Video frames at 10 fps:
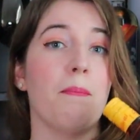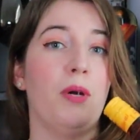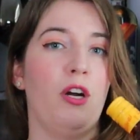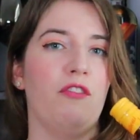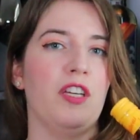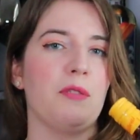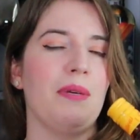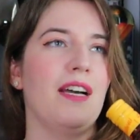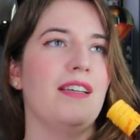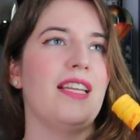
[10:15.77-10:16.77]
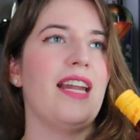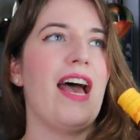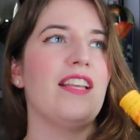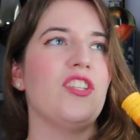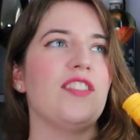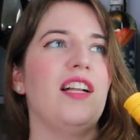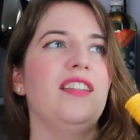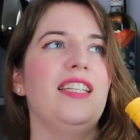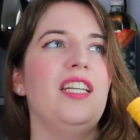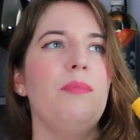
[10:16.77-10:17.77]
perfect because it adds just a
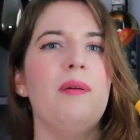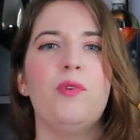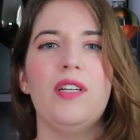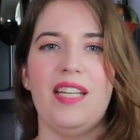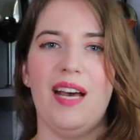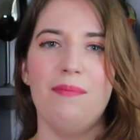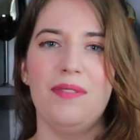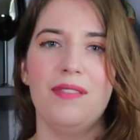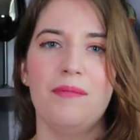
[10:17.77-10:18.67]
little bit more depth